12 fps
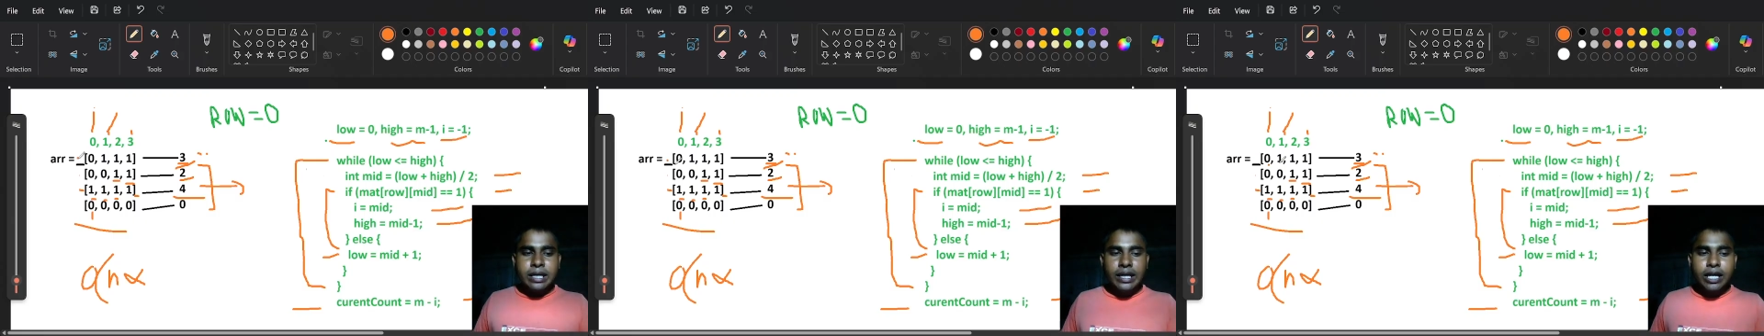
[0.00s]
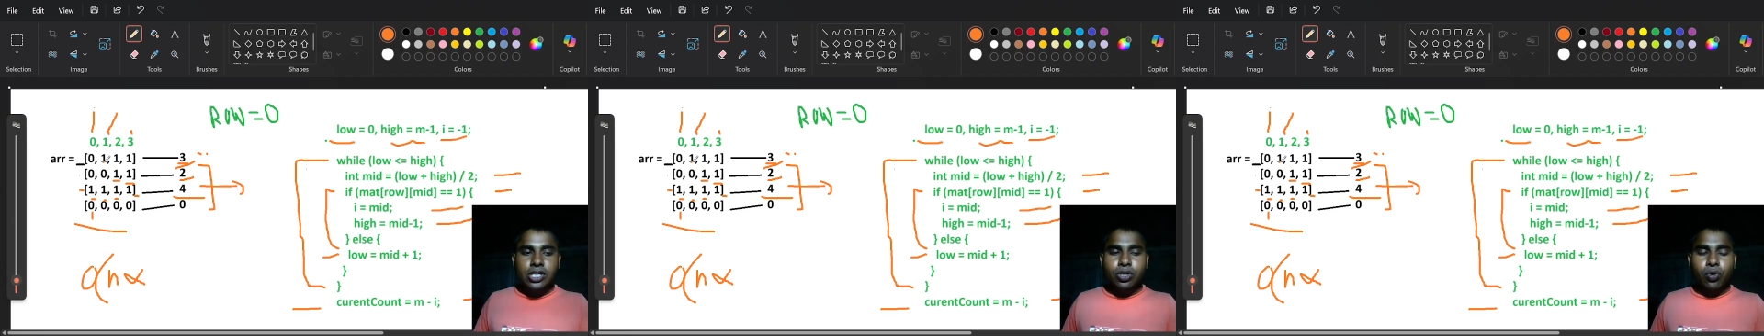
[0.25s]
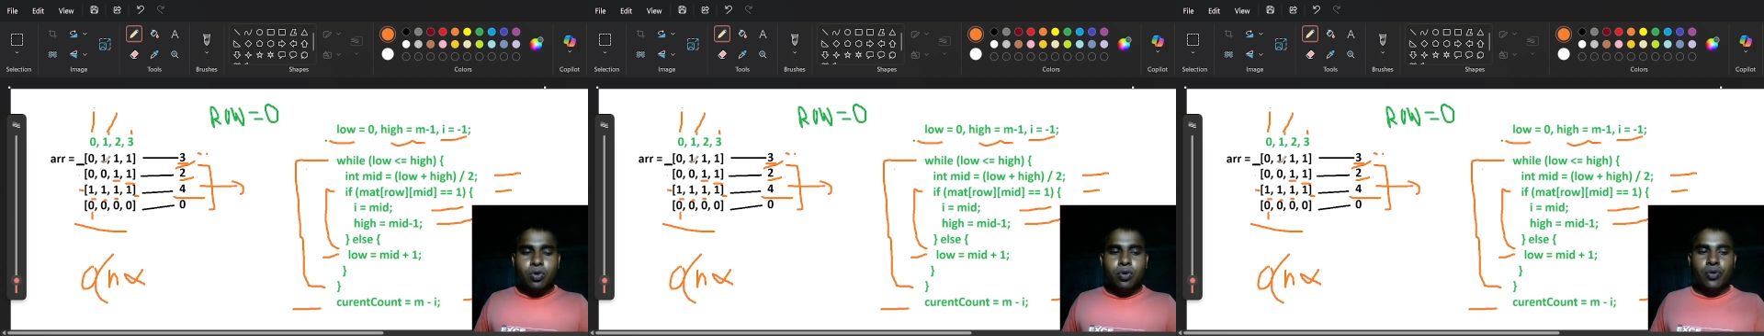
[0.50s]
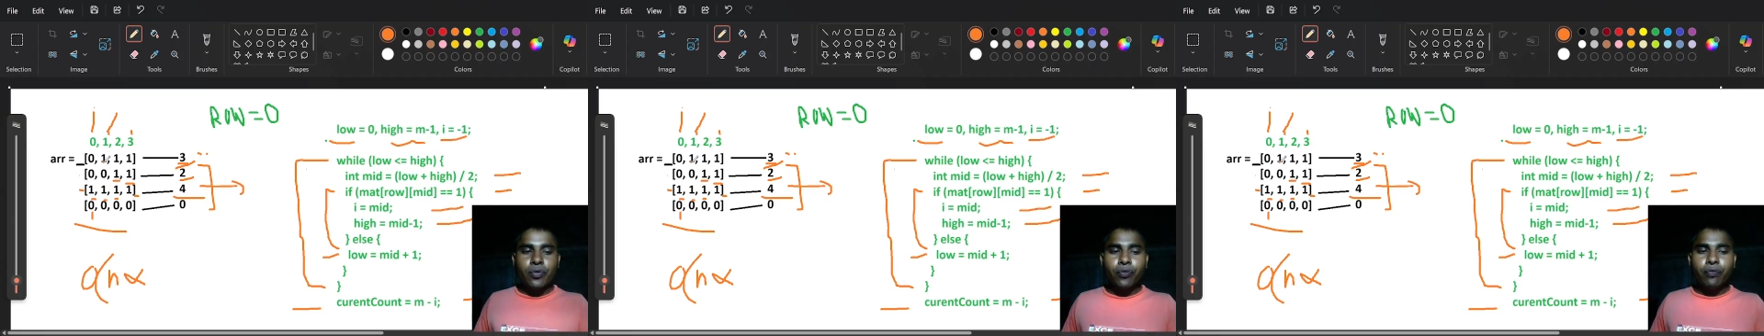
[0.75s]
Each
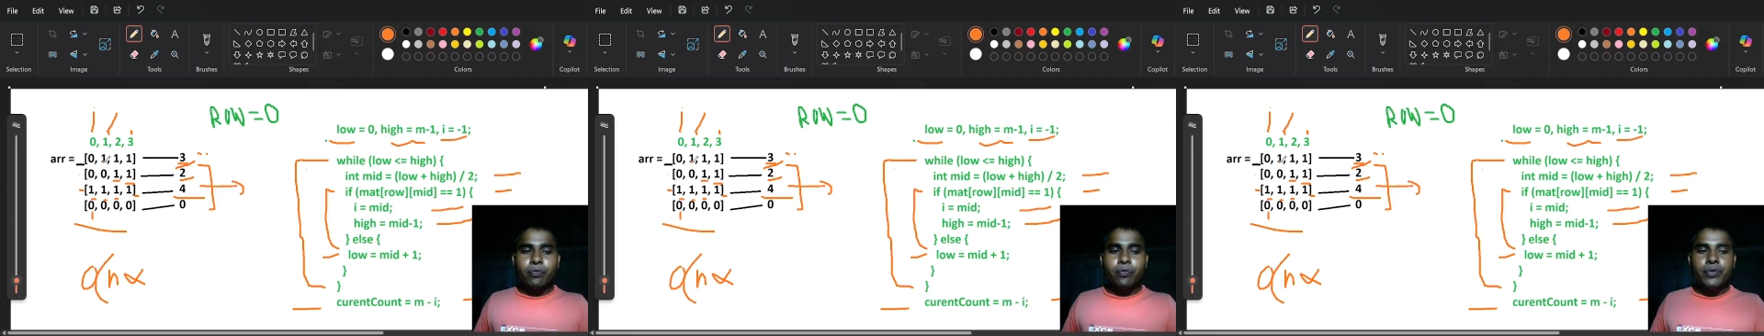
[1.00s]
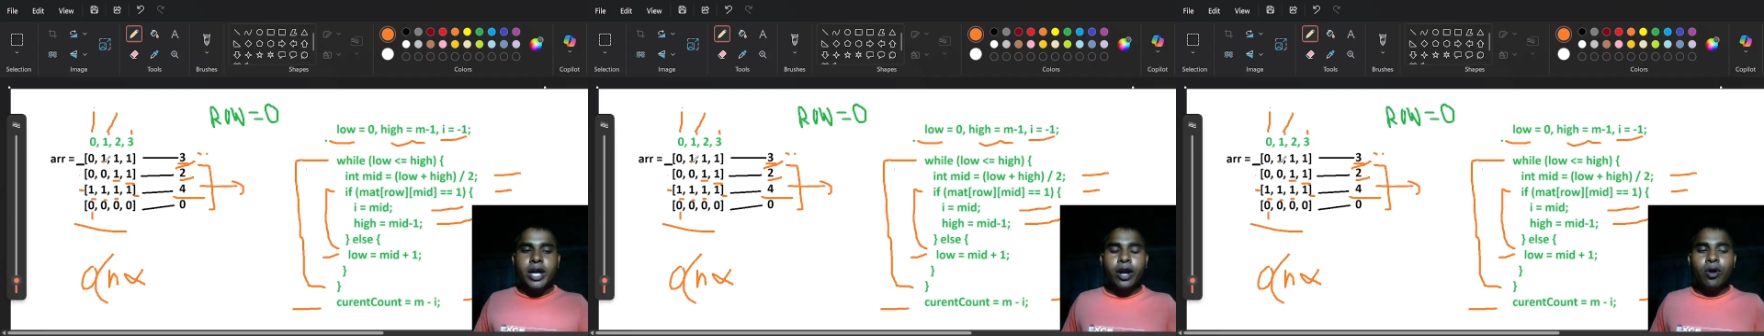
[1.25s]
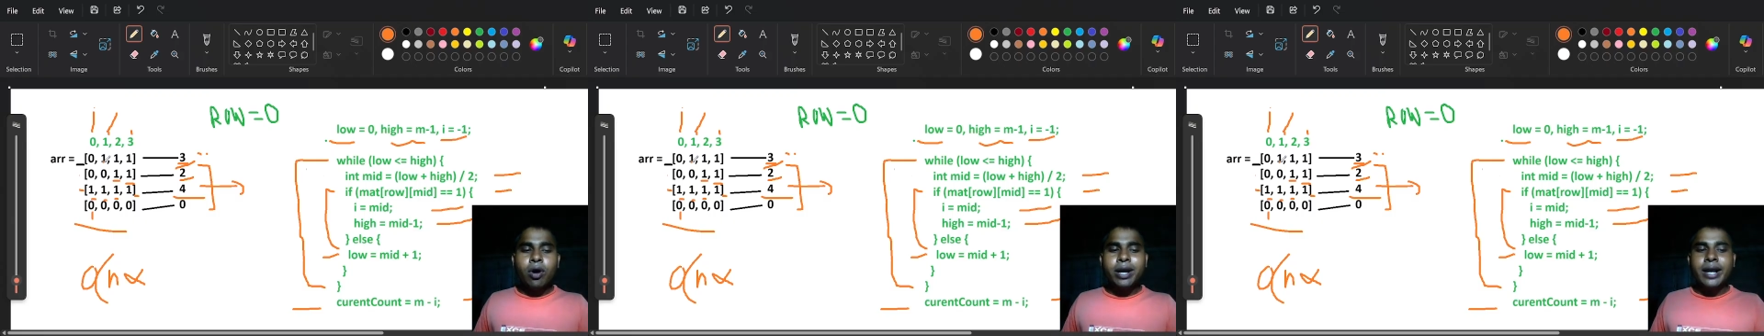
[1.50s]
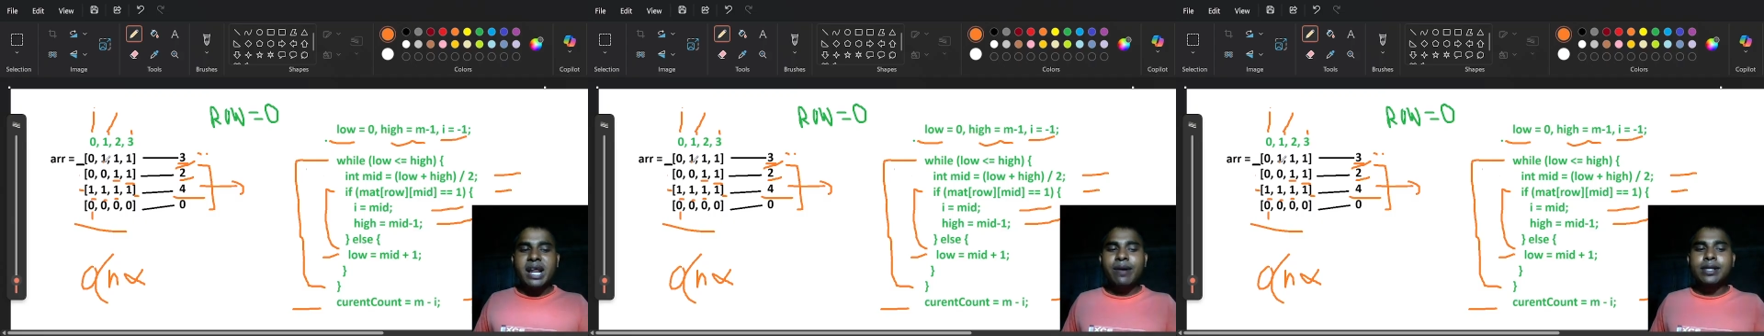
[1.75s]
row we are
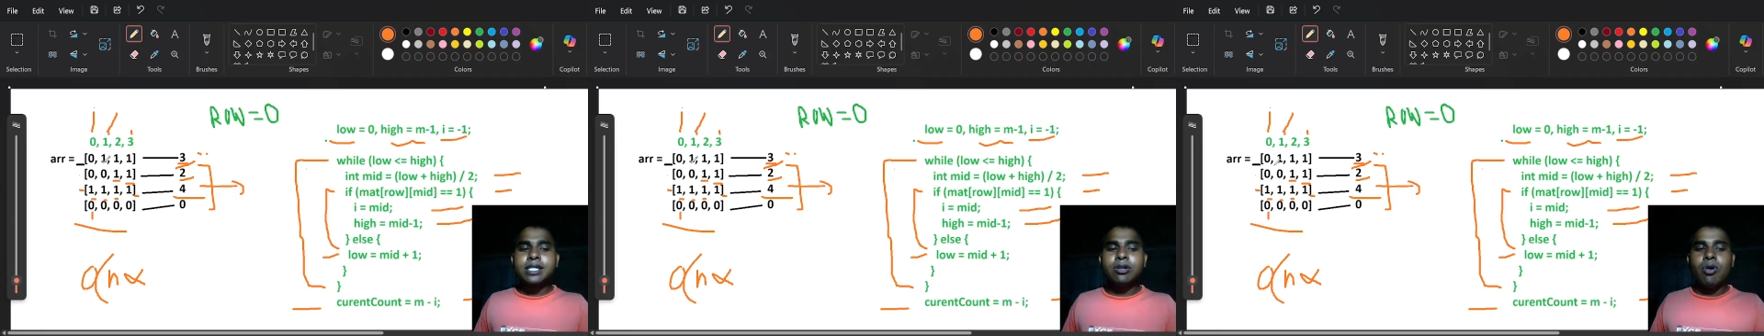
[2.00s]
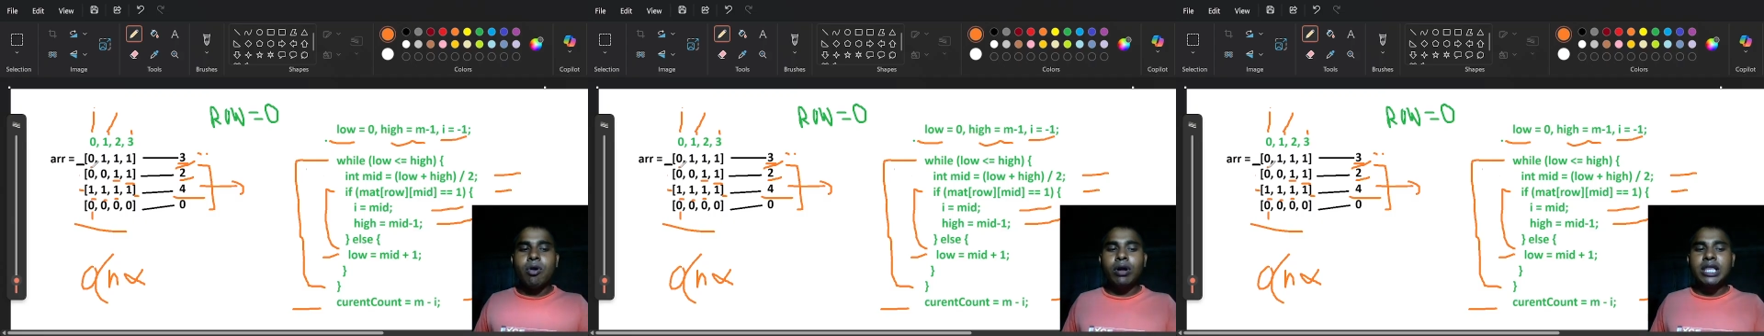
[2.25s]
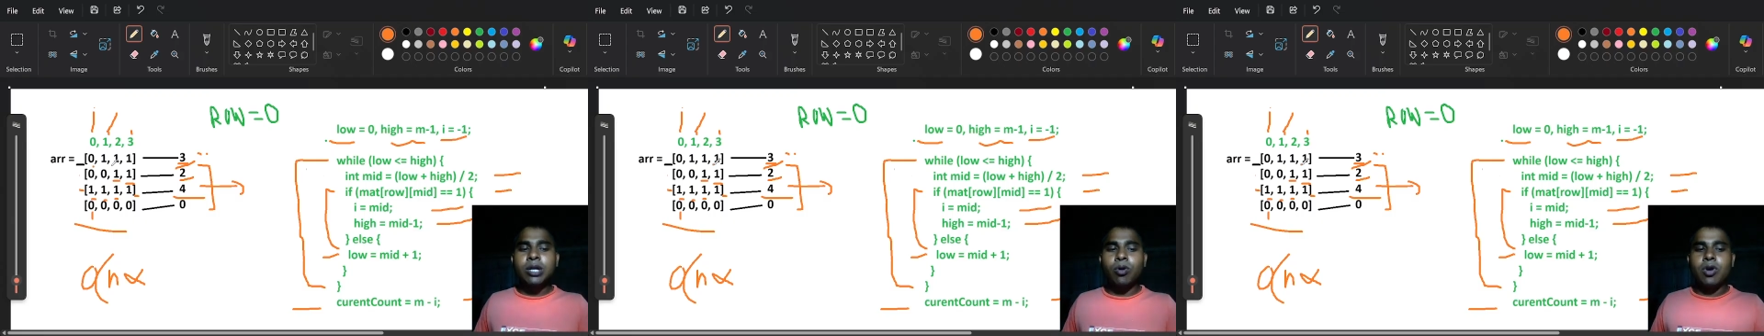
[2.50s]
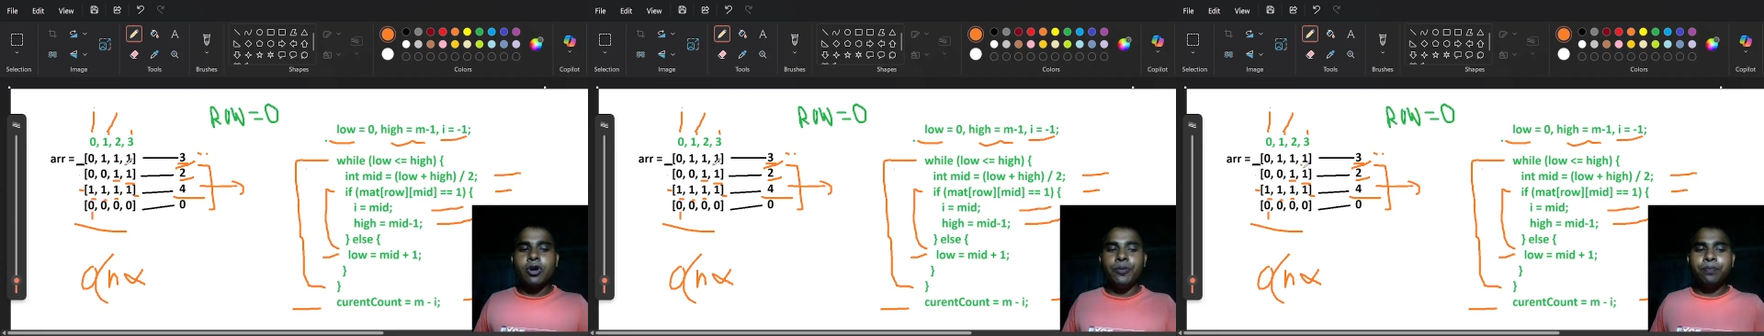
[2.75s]
not traversing all the
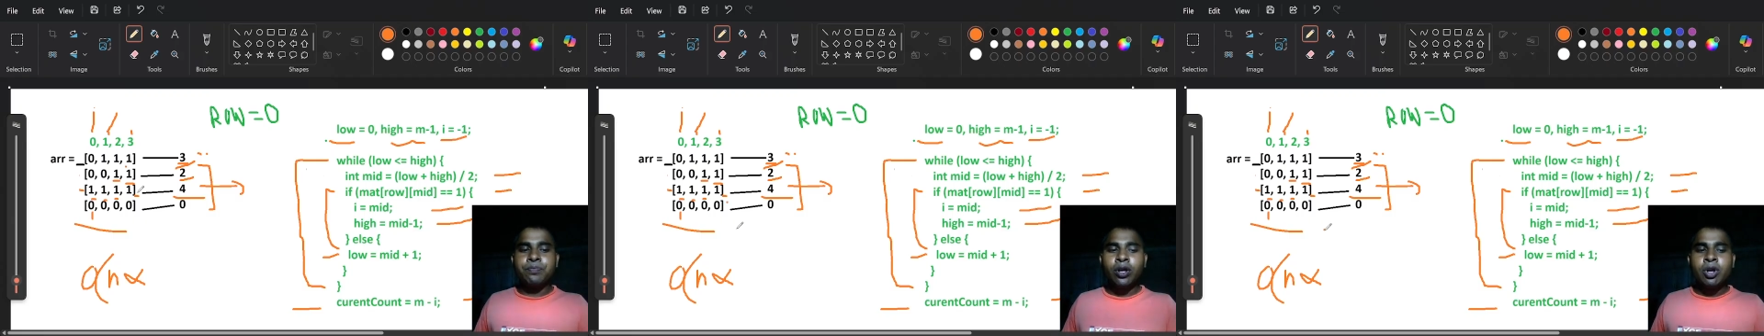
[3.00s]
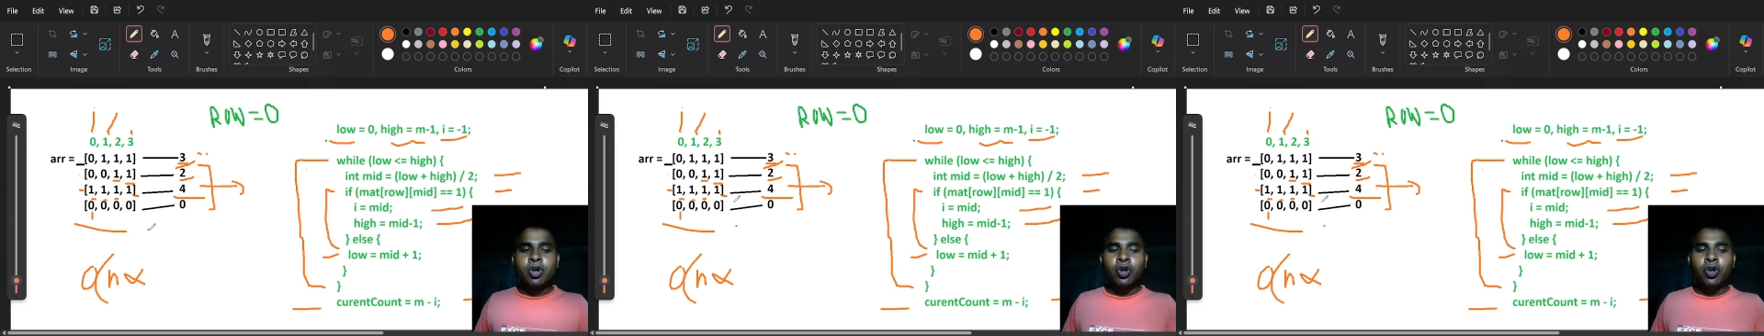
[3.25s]
column.